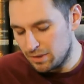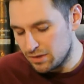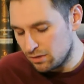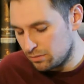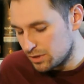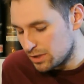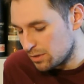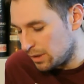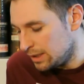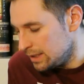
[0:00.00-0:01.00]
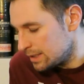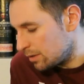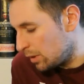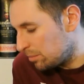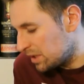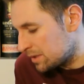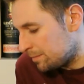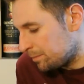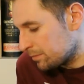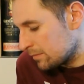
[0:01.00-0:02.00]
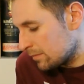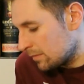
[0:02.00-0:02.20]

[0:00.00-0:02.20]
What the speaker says: tongue, which is quite nice, quite pleasant. A